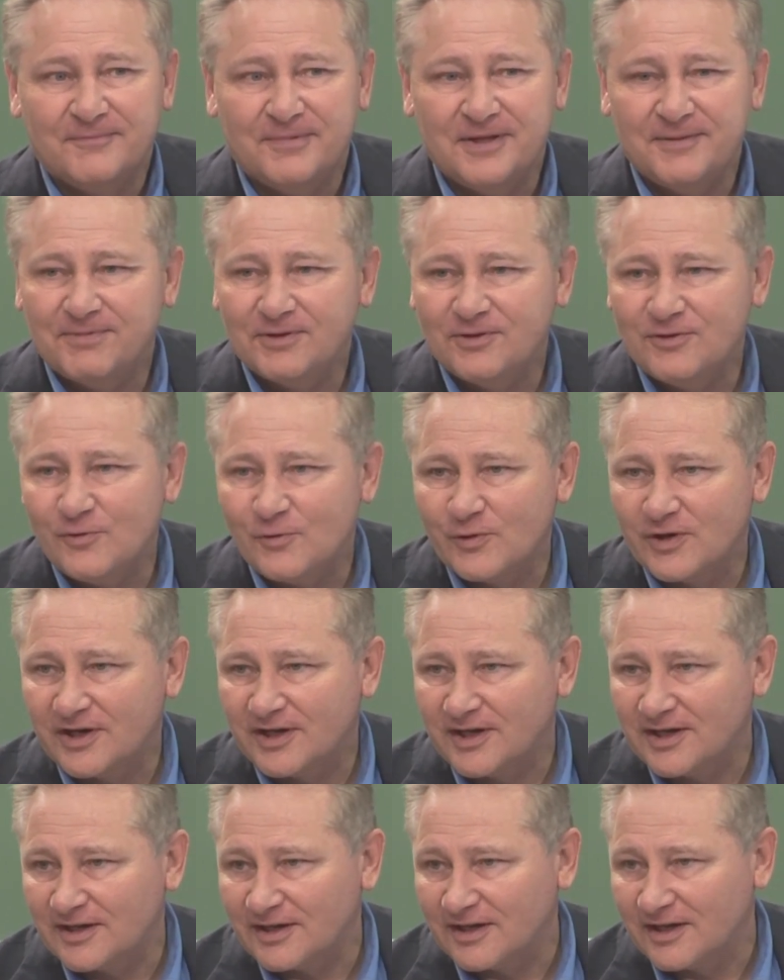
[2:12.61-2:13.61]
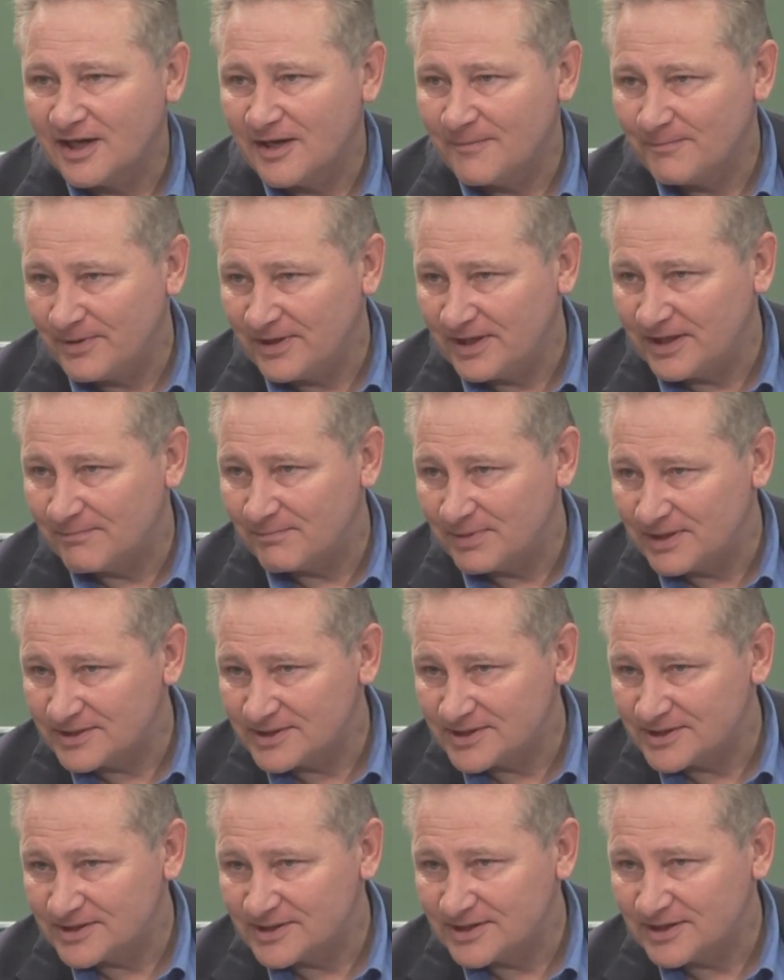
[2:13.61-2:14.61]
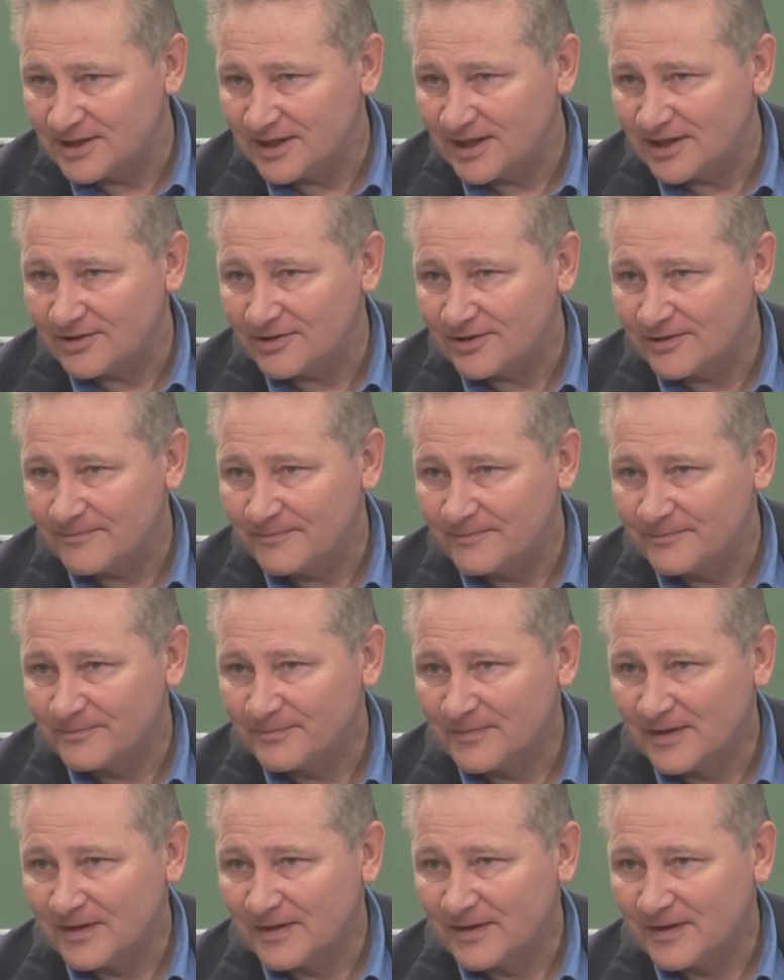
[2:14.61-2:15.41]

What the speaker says: people who work in a company, business together,